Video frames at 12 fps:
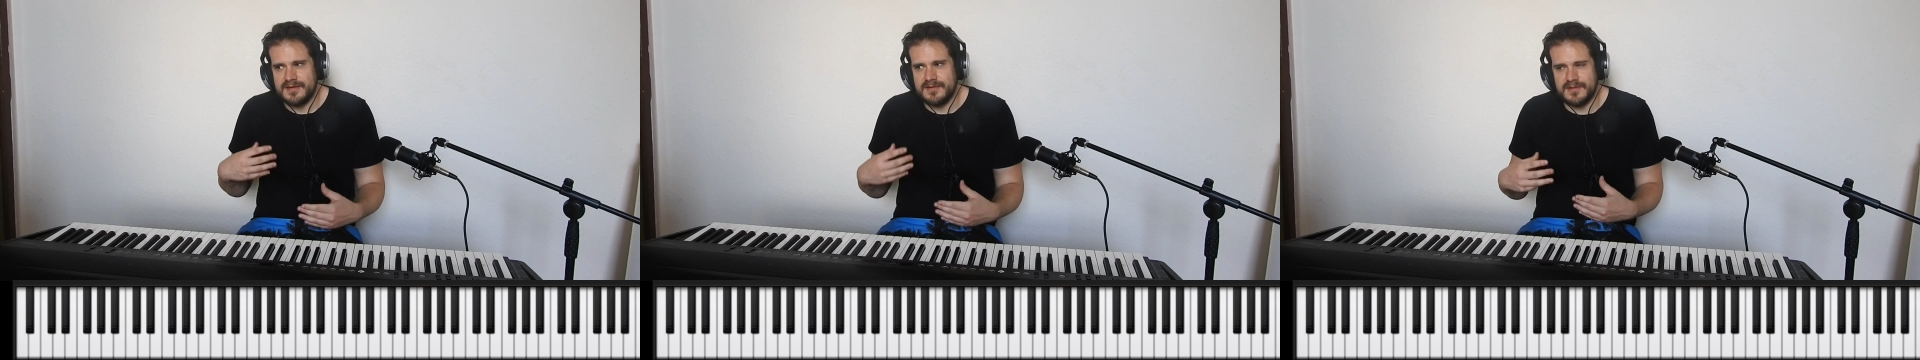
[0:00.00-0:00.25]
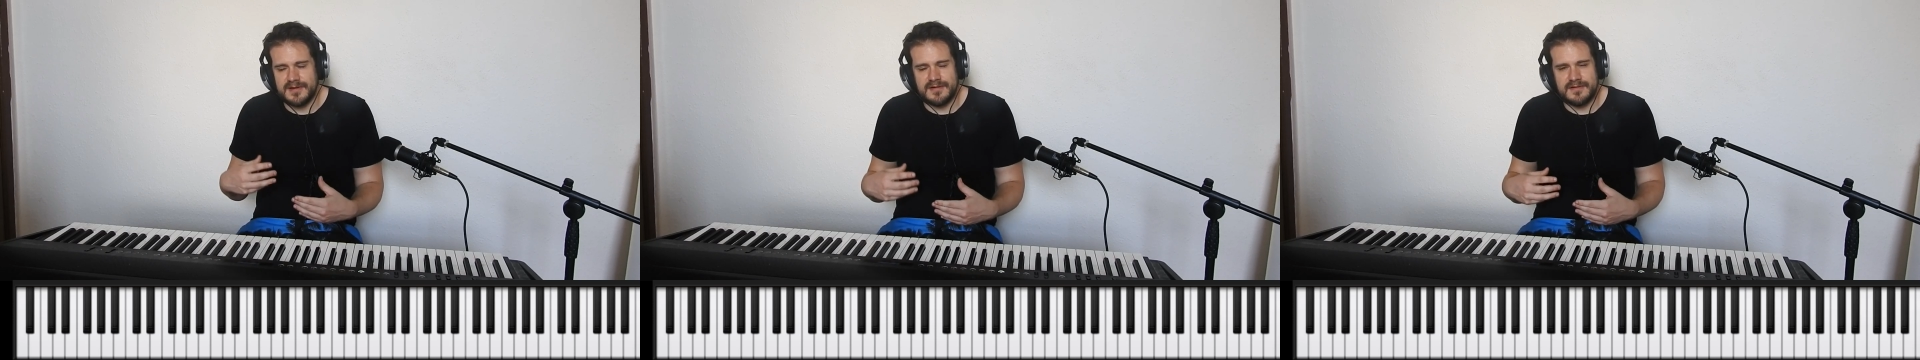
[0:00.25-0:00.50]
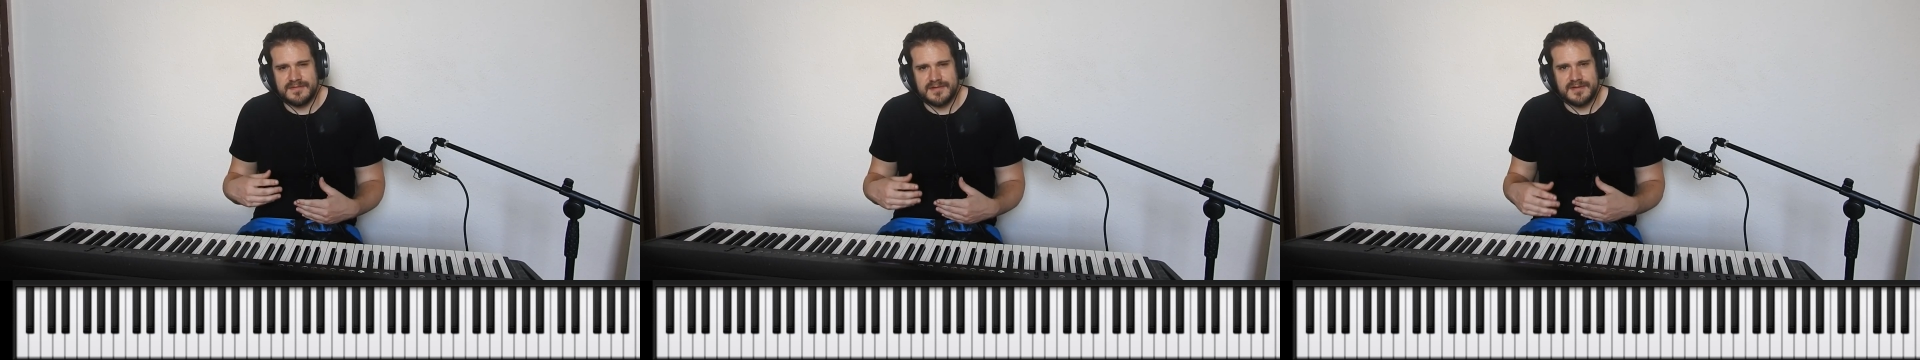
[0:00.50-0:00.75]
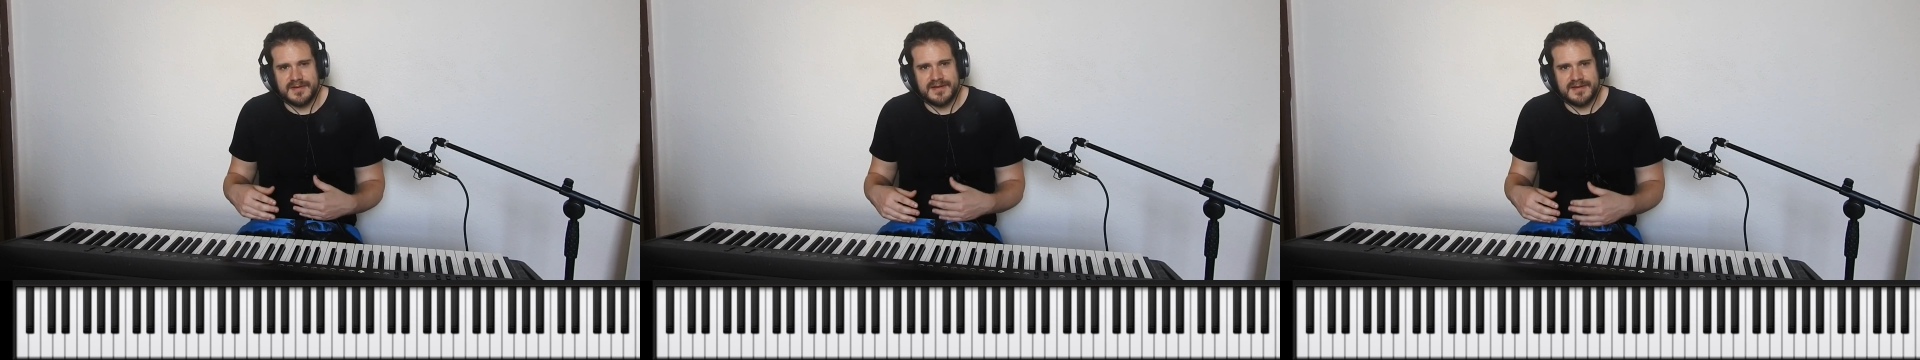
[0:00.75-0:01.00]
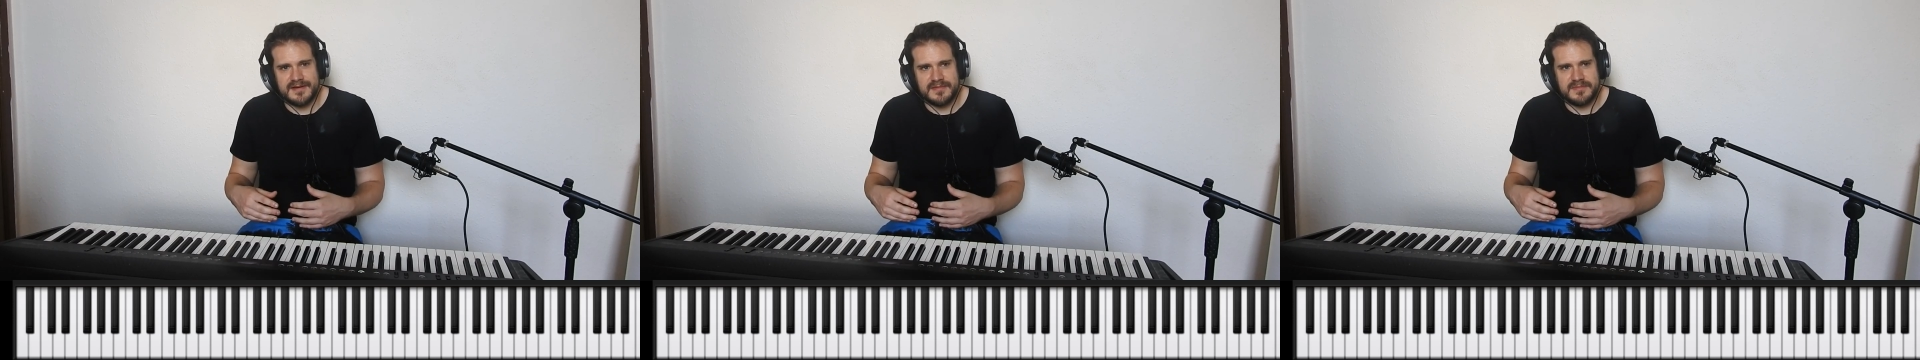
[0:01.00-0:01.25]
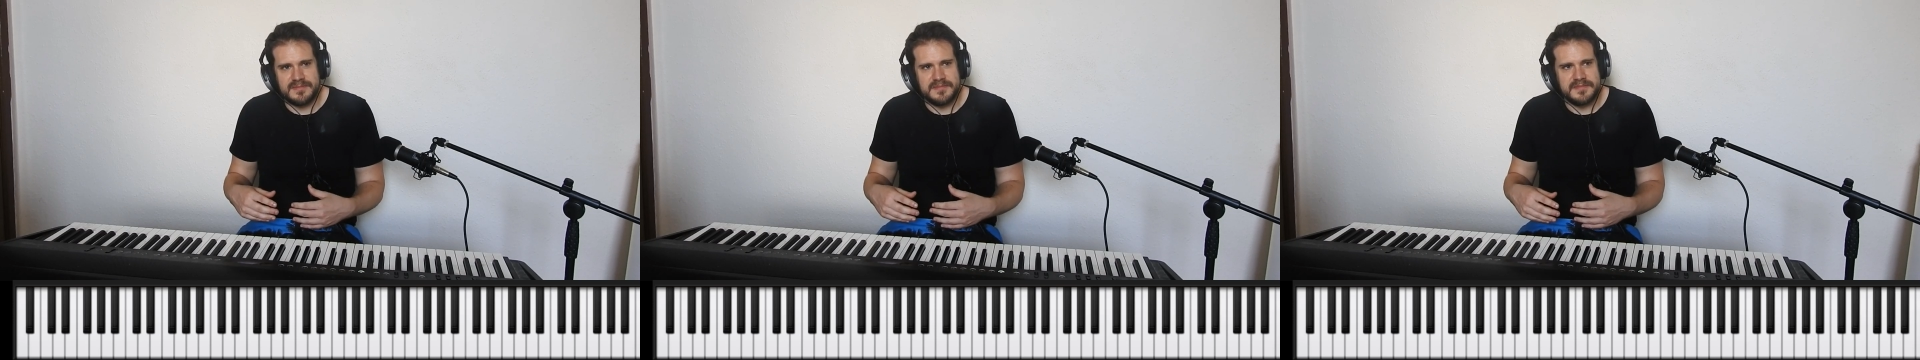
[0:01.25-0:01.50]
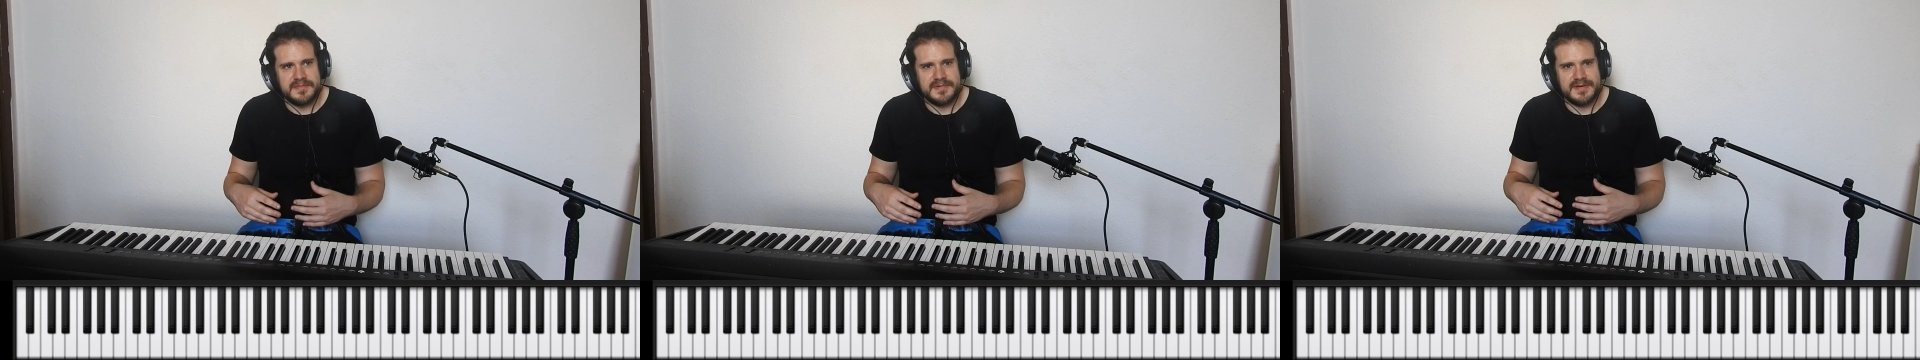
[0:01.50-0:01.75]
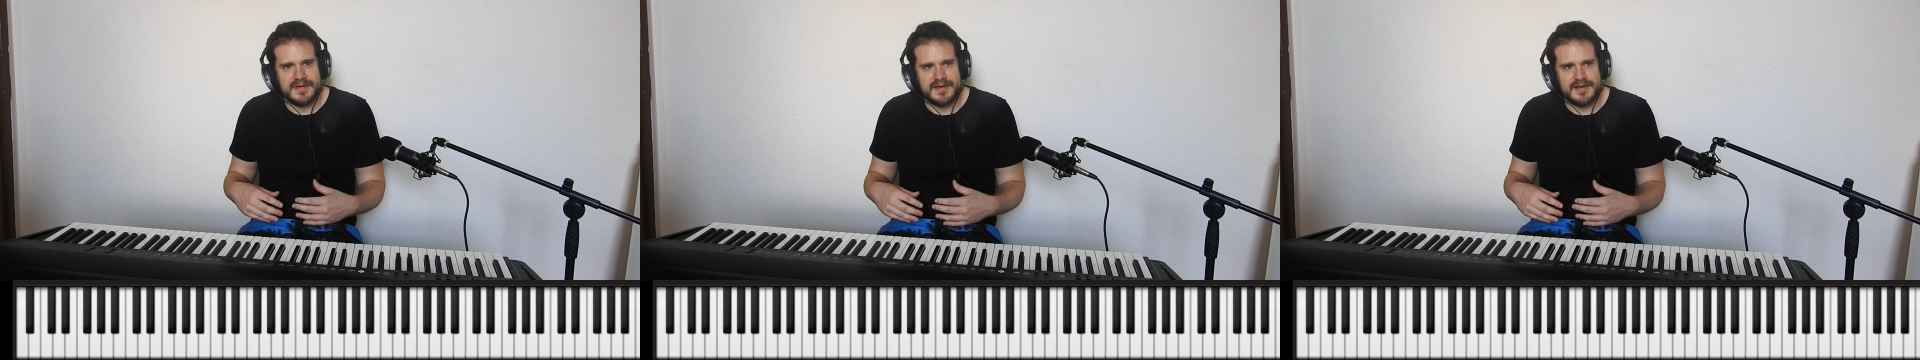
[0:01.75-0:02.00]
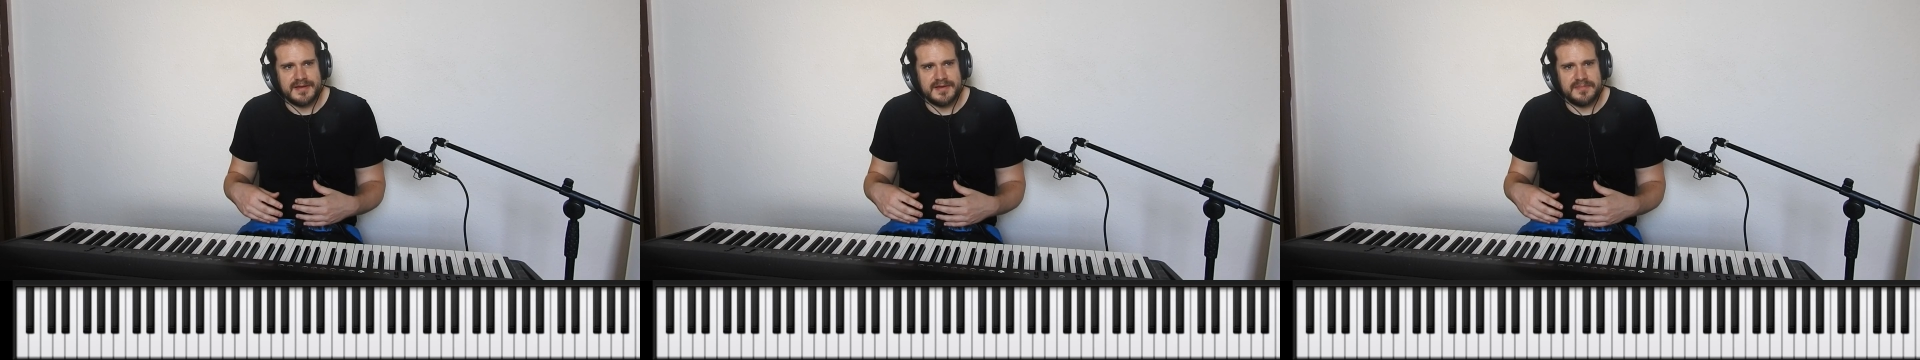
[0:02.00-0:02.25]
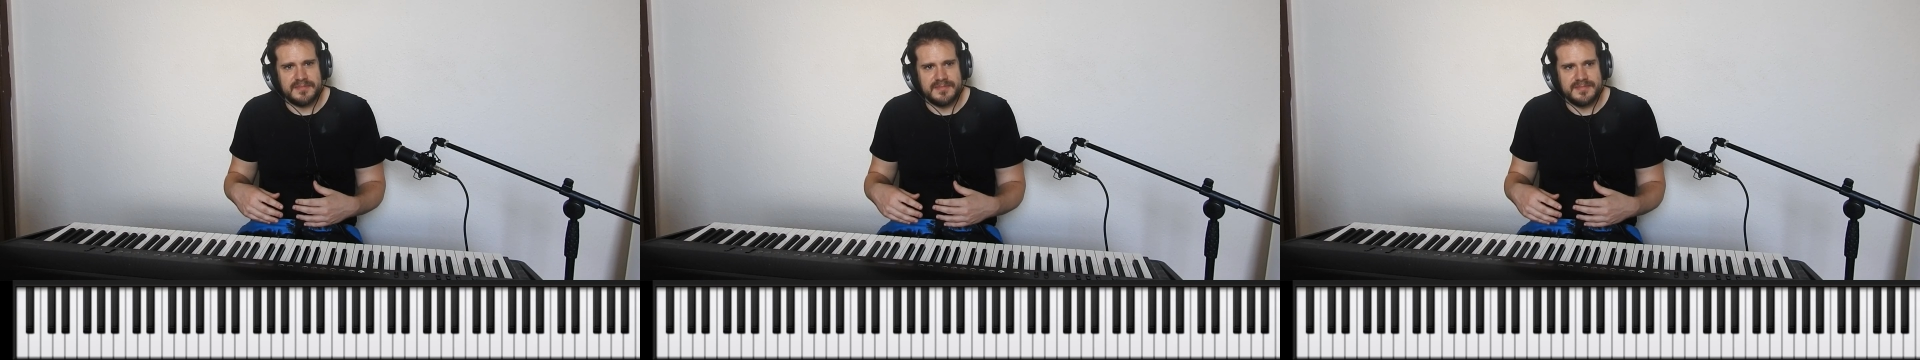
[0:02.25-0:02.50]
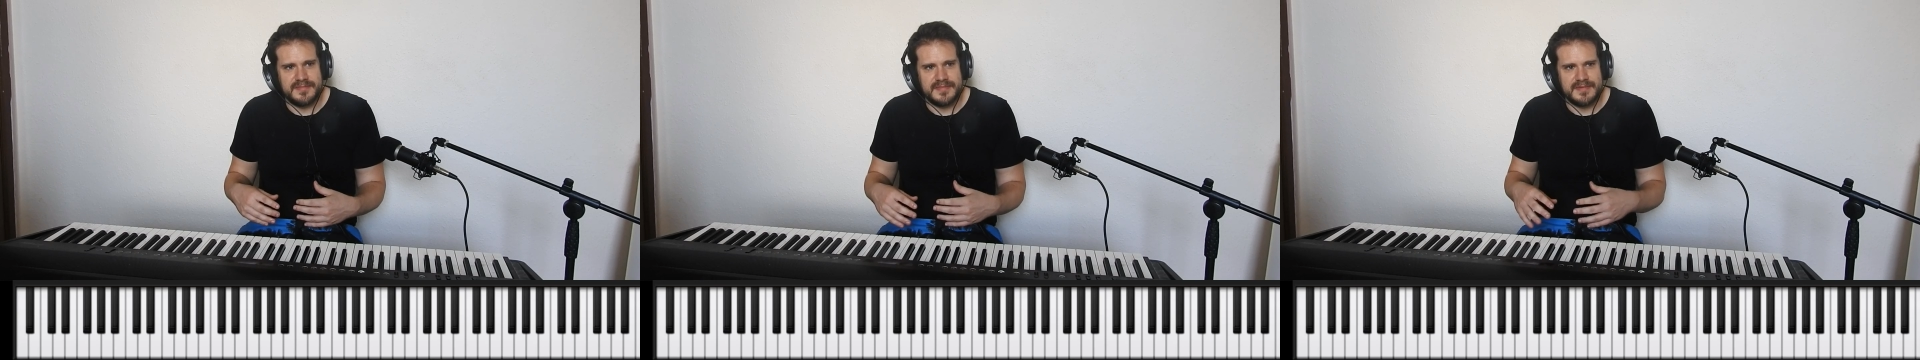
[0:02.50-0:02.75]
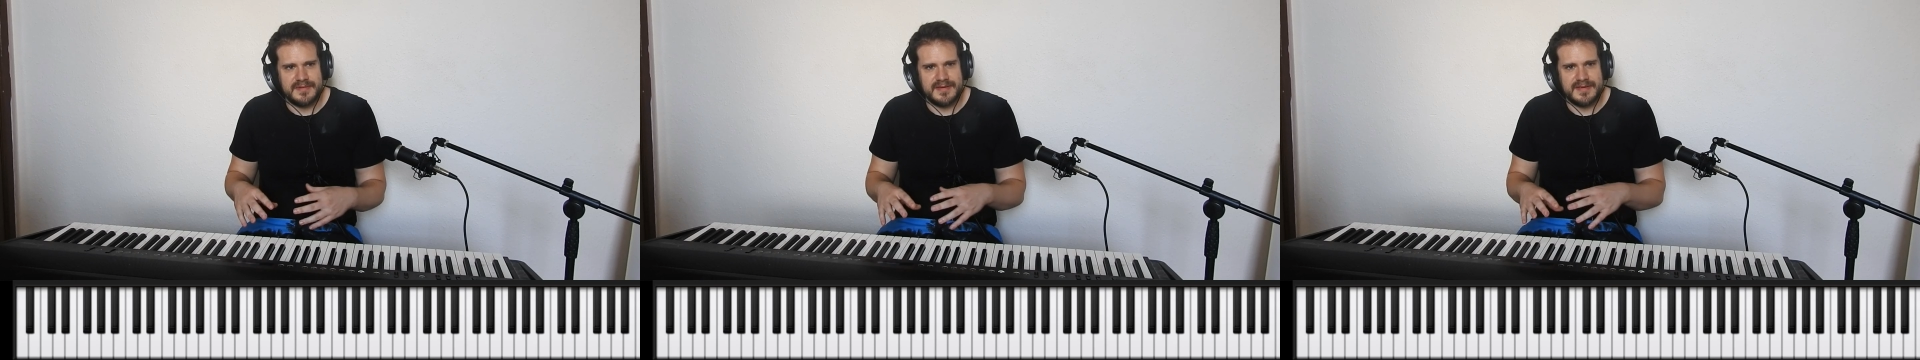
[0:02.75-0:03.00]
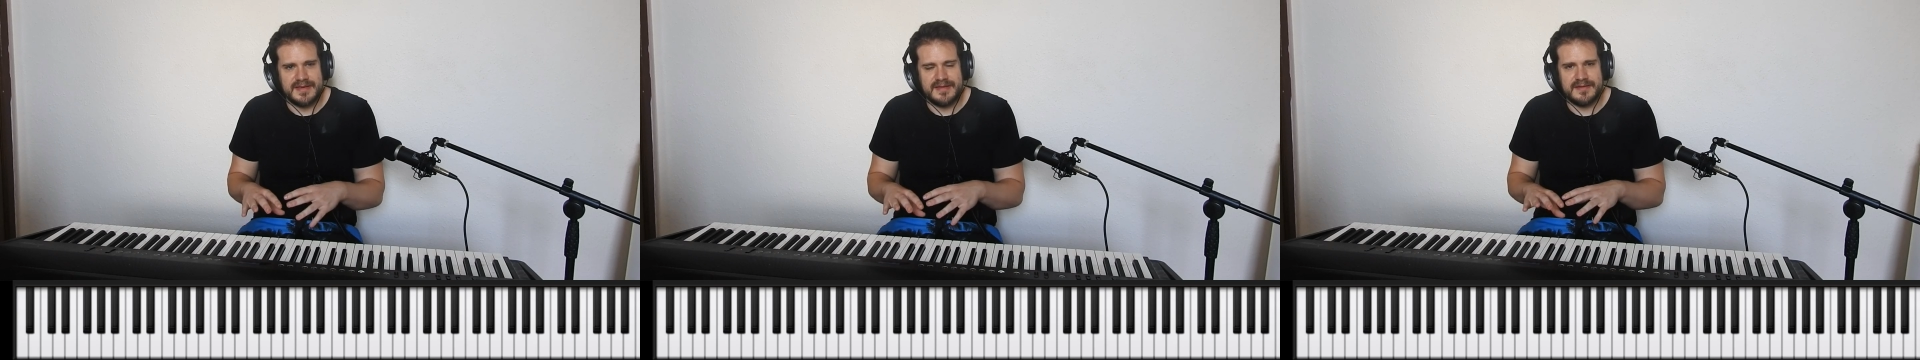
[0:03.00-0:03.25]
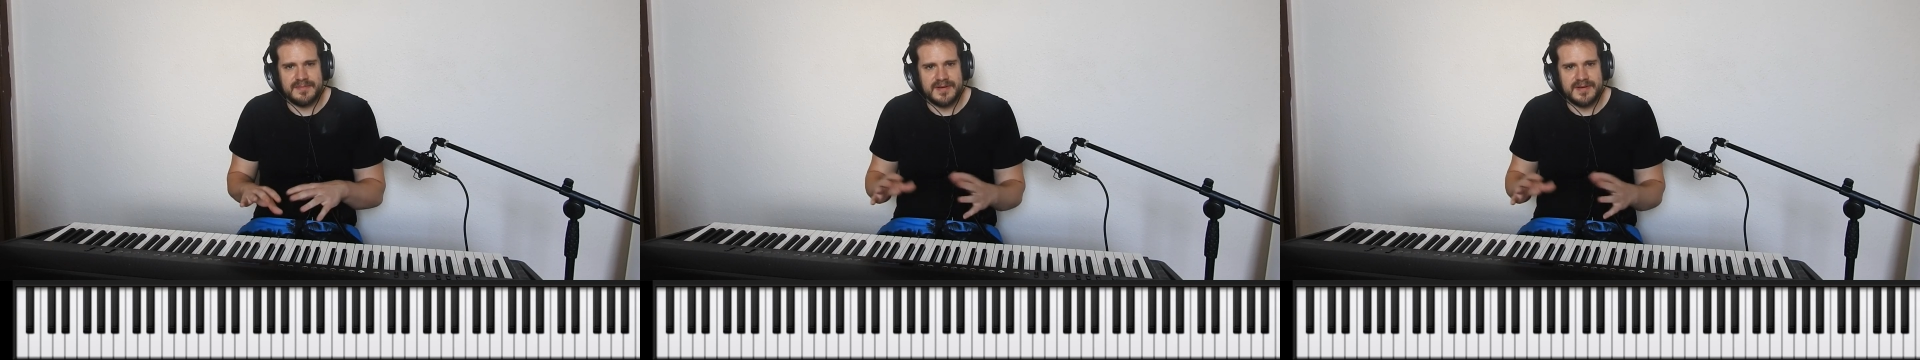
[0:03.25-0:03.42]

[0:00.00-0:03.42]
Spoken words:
quite often you end up either